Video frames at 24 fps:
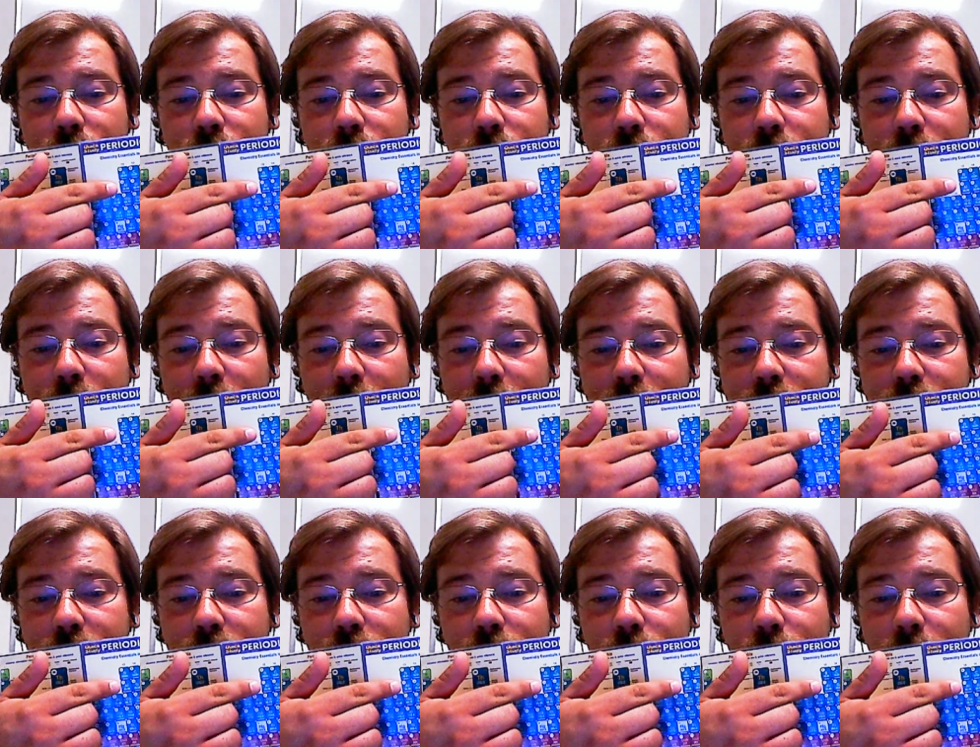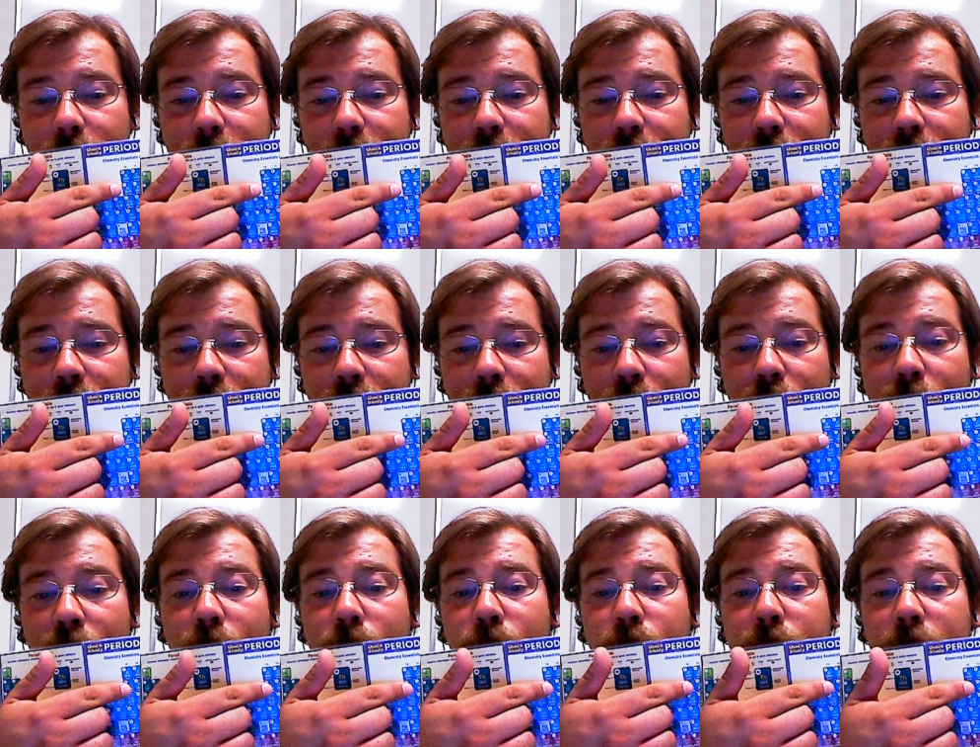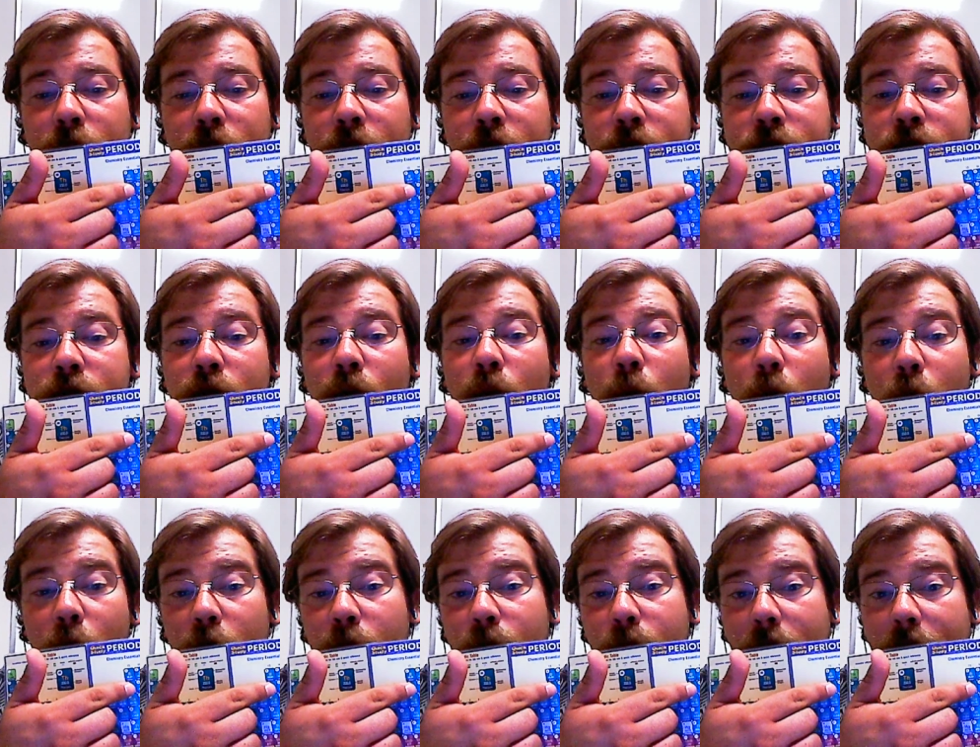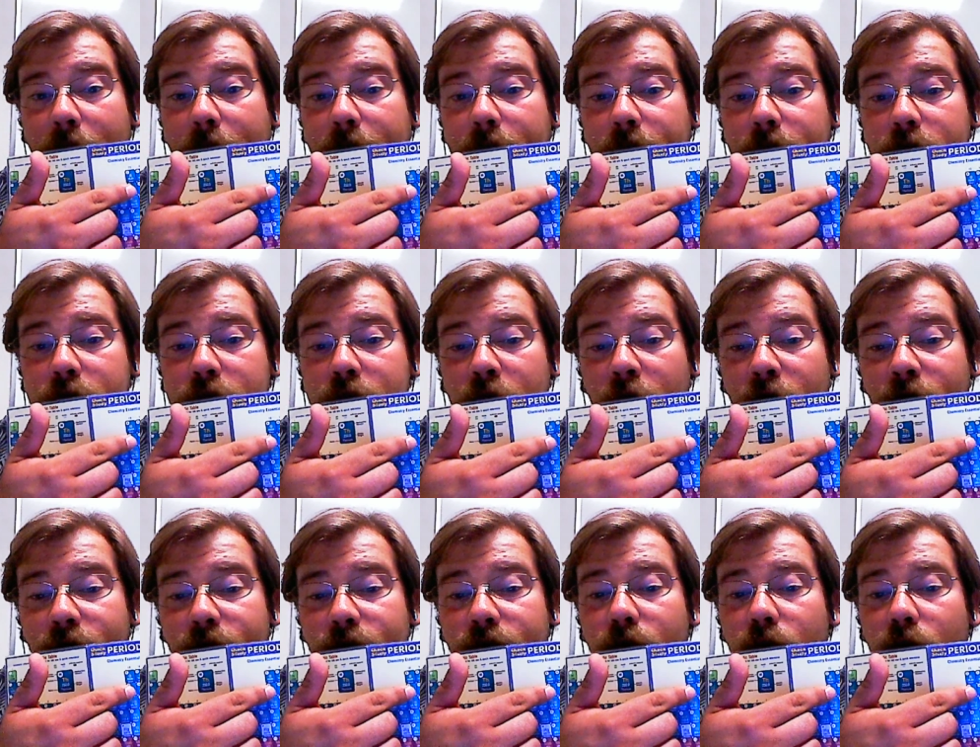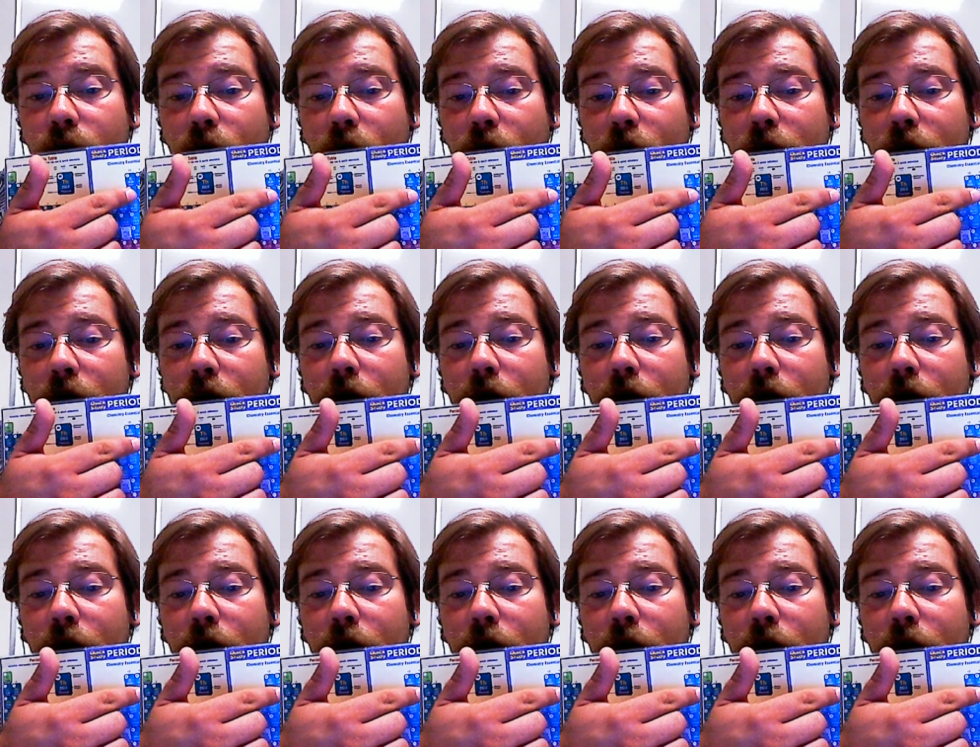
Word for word: plus 3 plus or minus 4.